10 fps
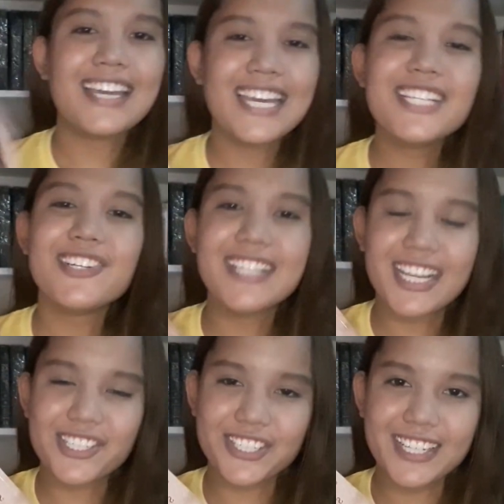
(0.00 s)
In
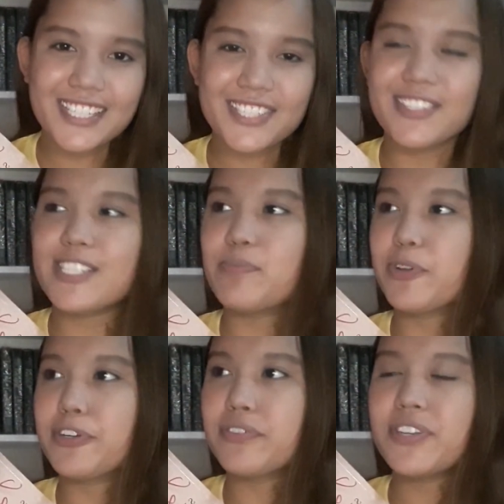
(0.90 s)
connection to this
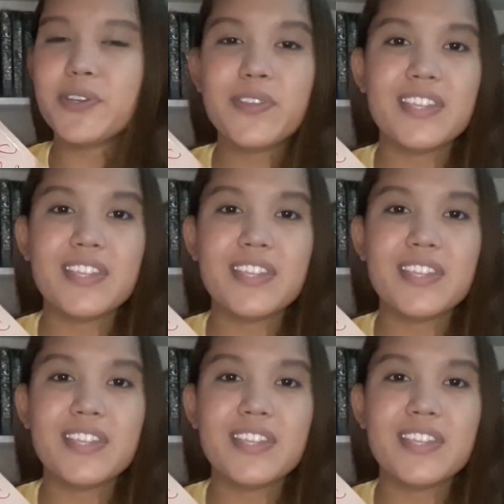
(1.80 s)
book review,